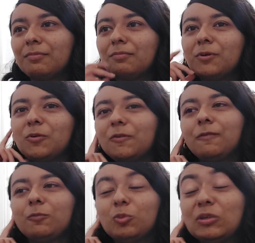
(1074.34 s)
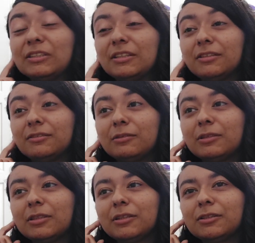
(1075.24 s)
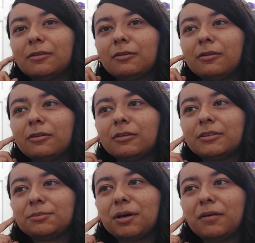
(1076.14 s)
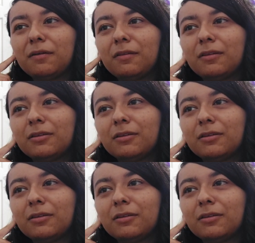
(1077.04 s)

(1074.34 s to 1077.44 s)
Both we, cent- we center only on his mouth.